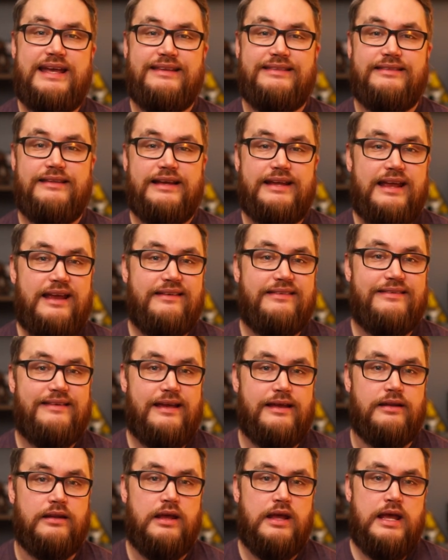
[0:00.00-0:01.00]
And like I
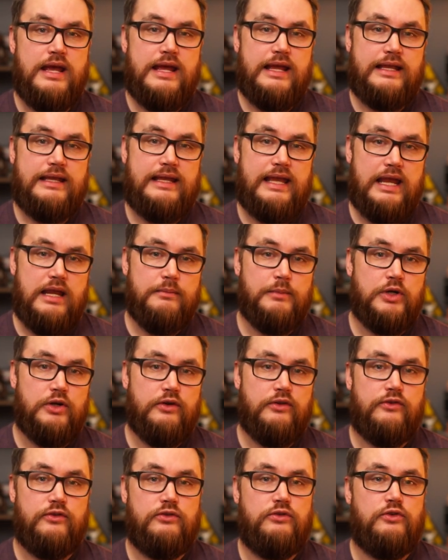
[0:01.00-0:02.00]
said,
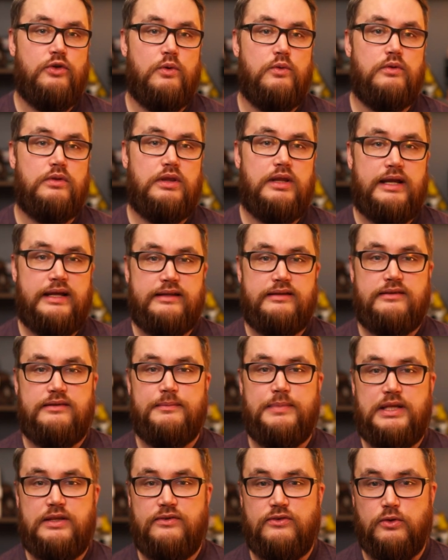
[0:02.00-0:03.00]
gamers don't like
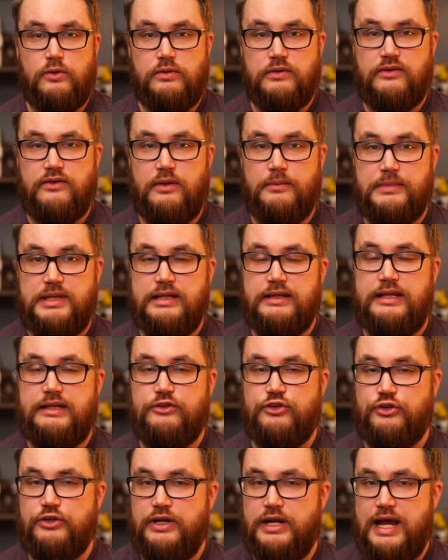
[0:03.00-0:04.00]
to be sold something
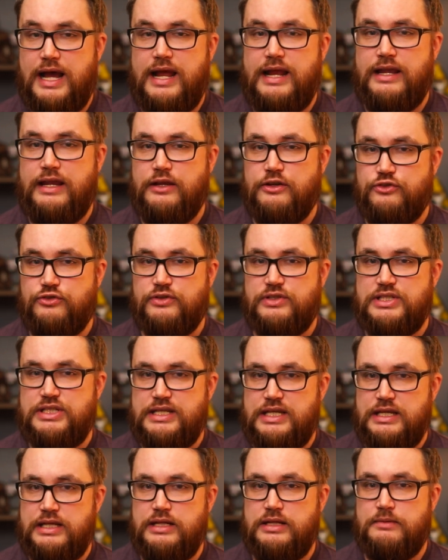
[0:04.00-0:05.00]
that they're not
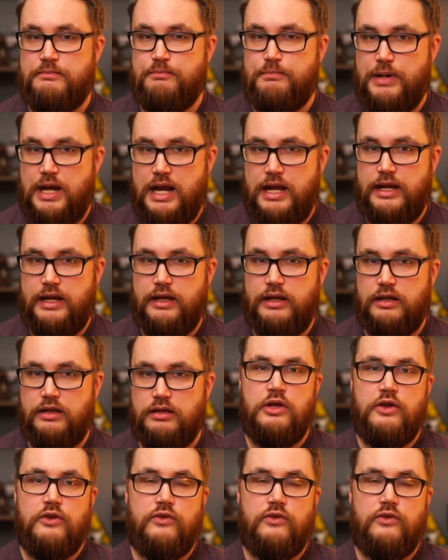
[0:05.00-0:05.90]
interested in buying.